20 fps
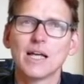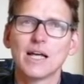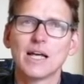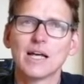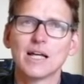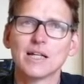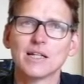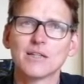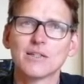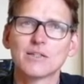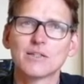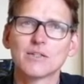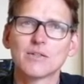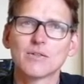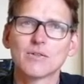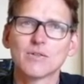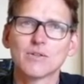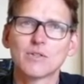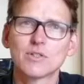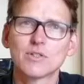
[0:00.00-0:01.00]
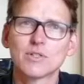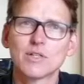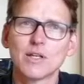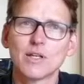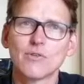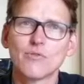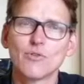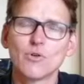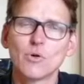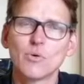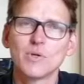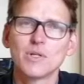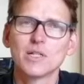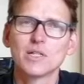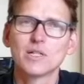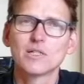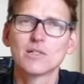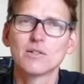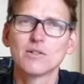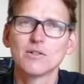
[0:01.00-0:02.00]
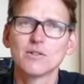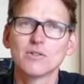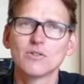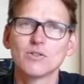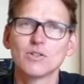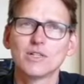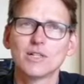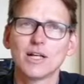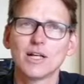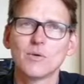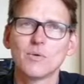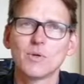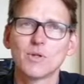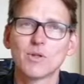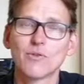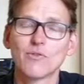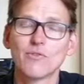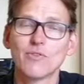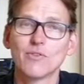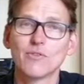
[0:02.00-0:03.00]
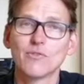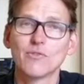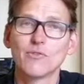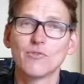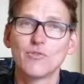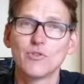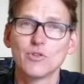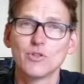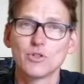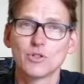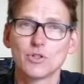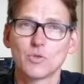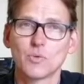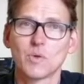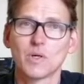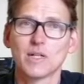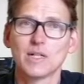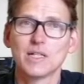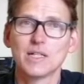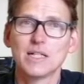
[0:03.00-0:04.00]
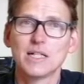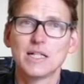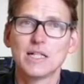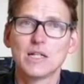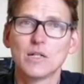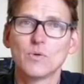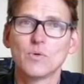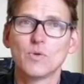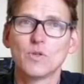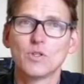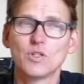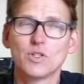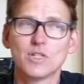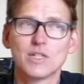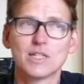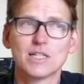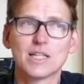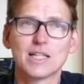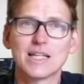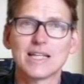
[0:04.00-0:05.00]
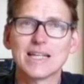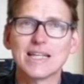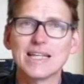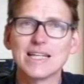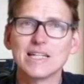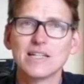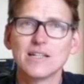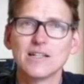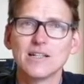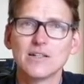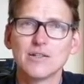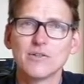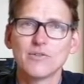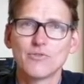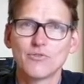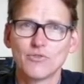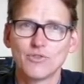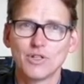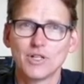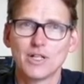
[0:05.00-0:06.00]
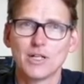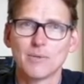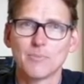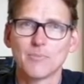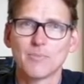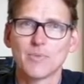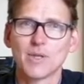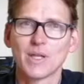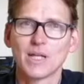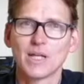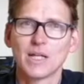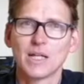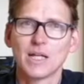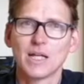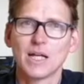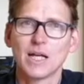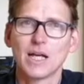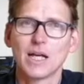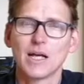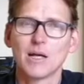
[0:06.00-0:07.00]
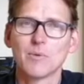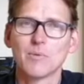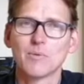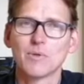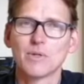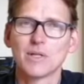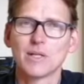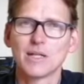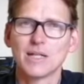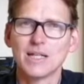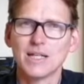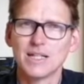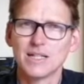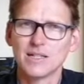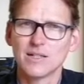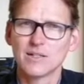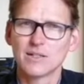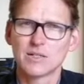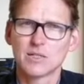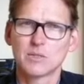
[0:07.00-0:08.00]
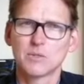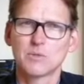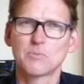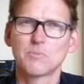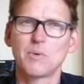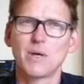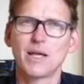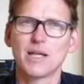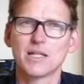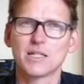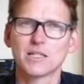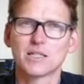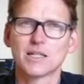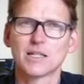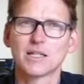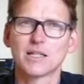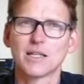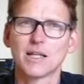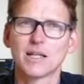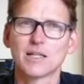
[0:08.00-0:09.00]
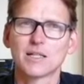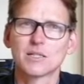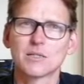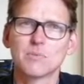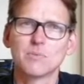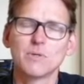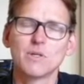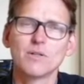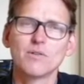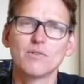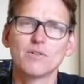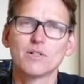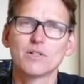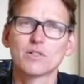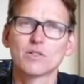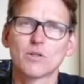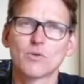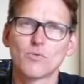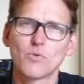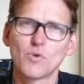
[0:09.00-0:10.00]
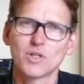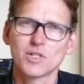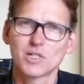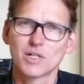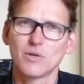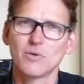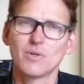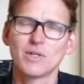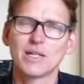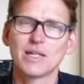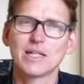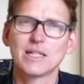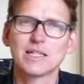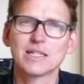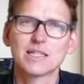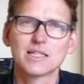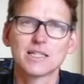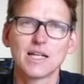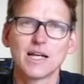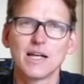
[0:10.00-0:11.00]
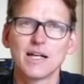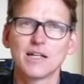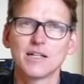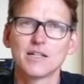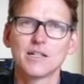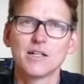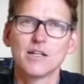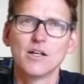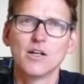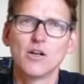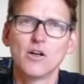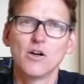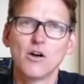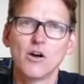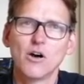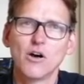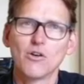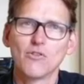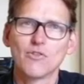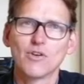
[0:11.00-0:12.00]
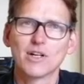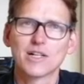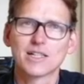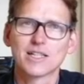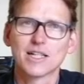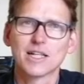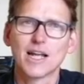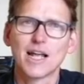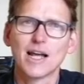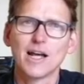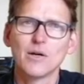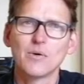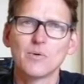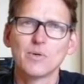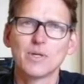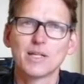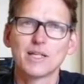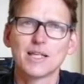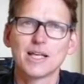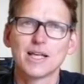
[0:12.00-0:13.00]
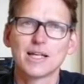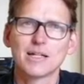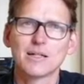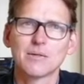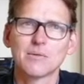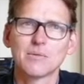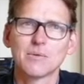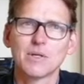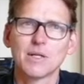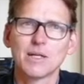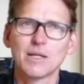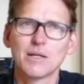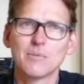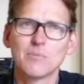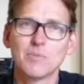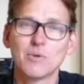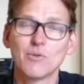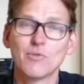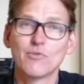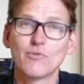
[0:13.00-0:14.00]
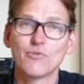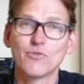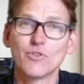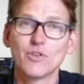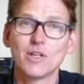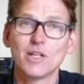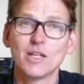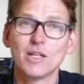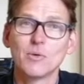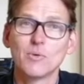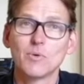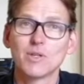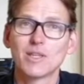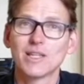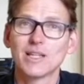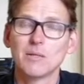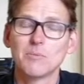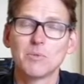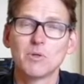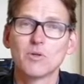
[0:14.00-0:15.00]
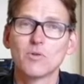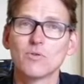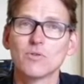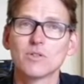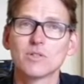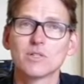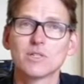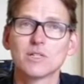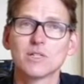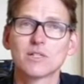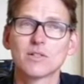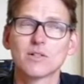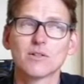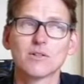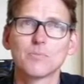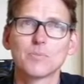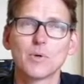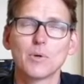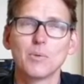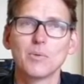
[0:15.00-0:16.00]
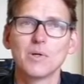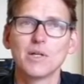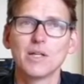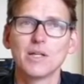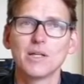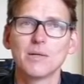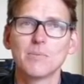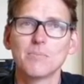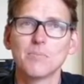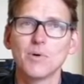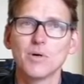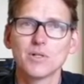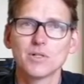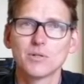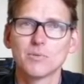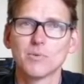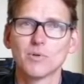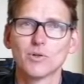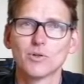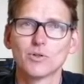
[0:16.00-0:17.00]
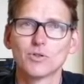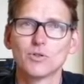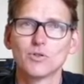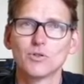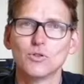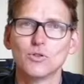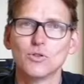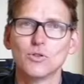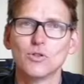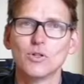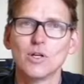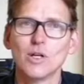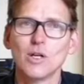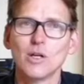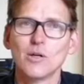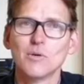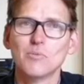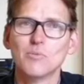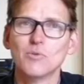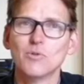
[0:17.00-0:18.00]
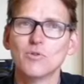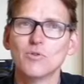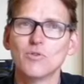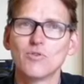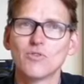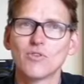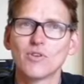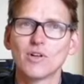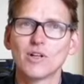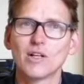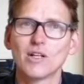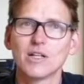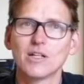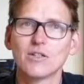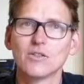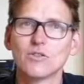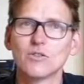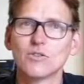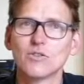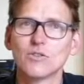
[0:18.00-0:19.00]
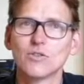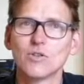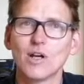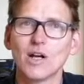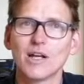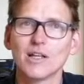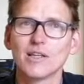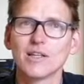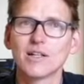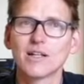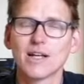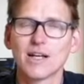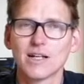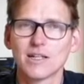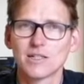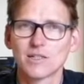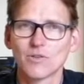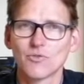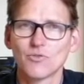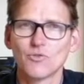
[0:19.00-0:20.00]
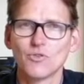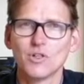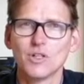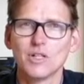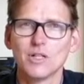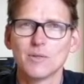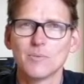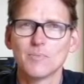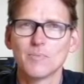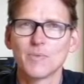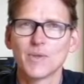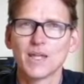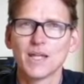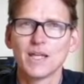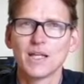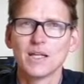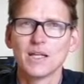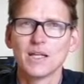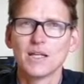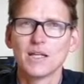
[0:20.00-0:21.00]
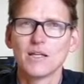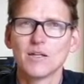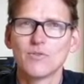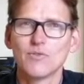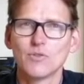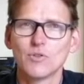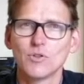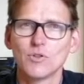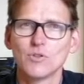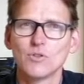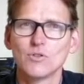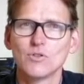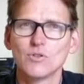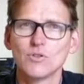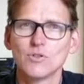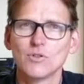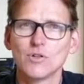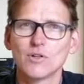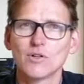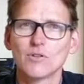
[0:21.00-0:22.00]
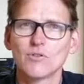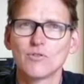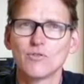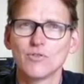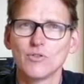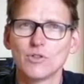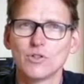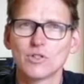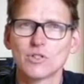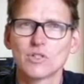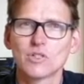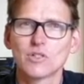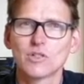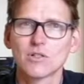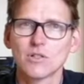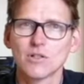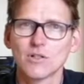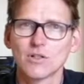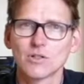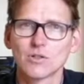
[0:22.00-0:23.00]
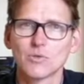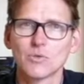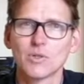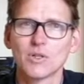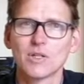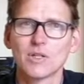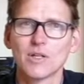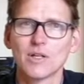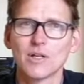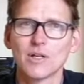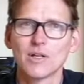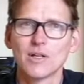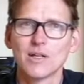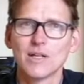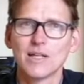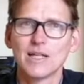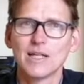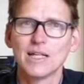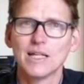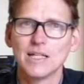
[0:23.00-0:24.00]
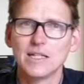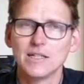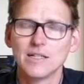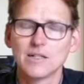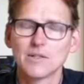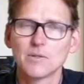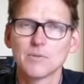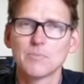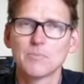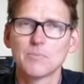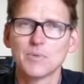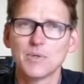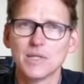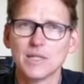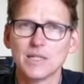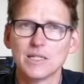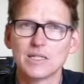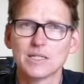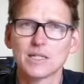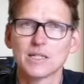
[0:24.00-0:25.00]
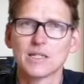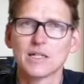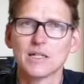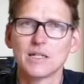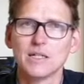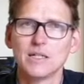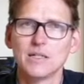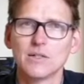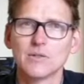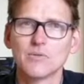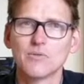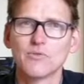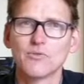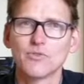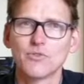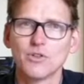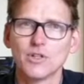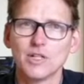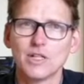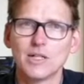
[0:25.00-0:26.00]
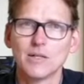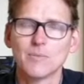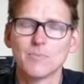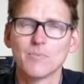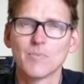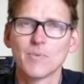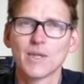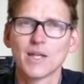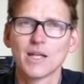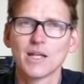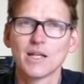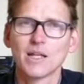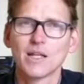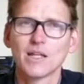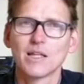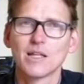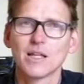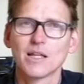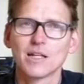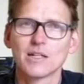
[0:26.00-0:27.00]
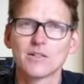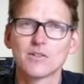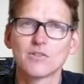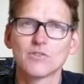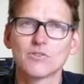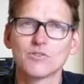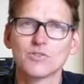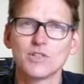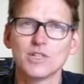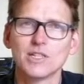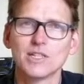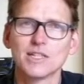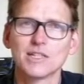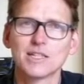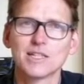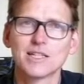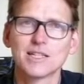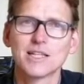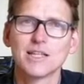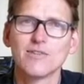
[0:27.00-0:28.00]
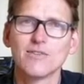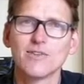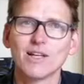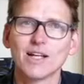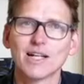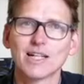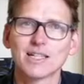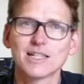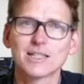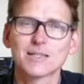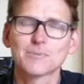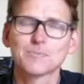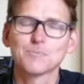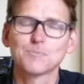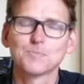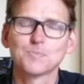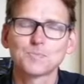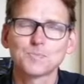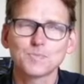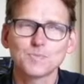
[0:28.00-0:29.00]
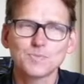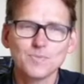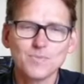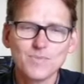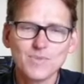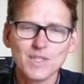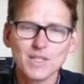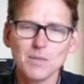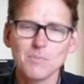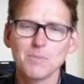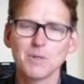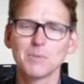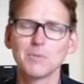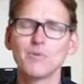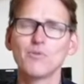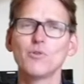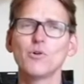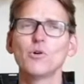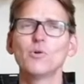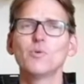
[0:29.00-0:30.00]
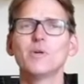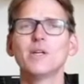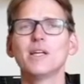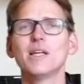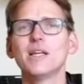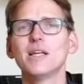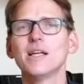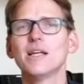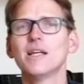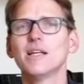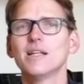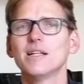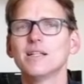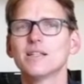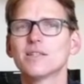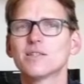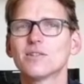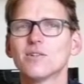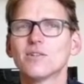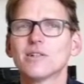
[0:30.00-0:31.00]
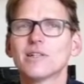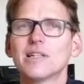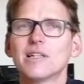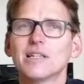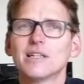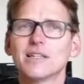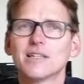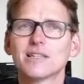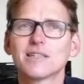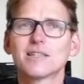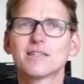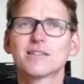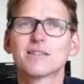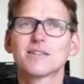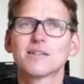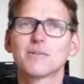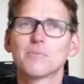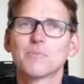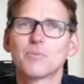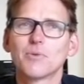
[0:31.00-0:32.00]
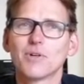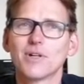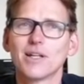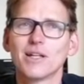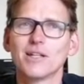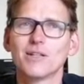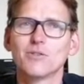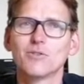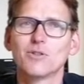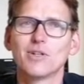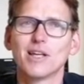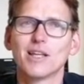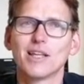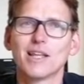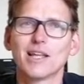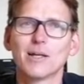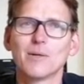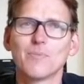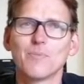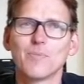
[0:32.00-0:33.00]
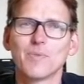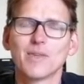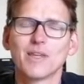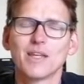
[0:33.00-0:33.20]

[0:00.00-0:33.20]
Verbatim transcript: and therefore, we start today with the first one, which is the inner freedom, um, the inner space, and the experience of what's going inside of us and how we can be free within because it's probably impossible to move into other kinds of freedom if you do not first start with the inner peace and inner freedom that Jesus is giving us. But before we start, let us pray together.